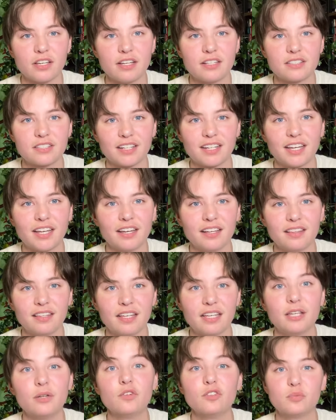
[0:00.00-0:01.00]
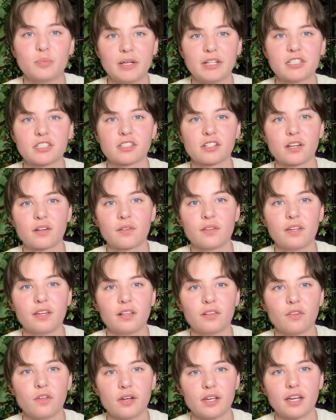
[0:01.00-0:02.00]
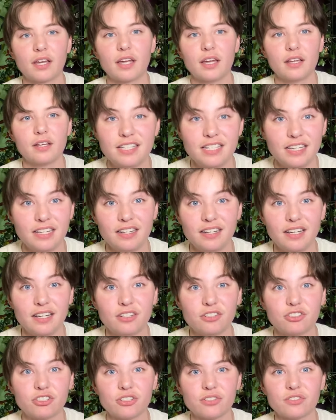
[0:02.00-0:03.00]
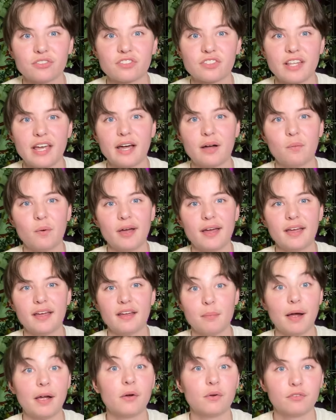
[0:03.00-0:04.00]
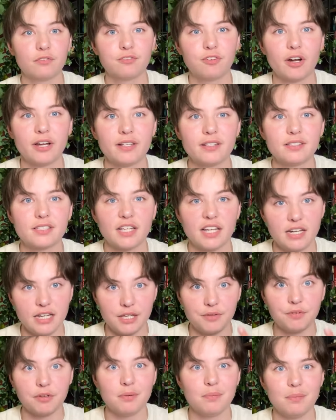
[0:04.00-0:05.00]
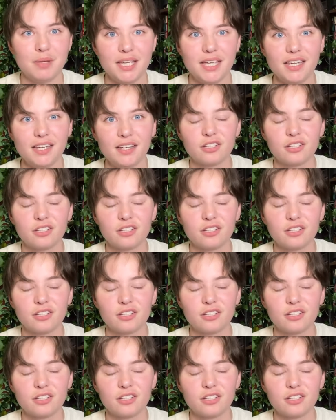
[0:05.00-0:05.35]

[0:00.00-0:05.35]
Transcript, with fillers: as a kid that he was basically looking at teenagers that way, my own friends and even me.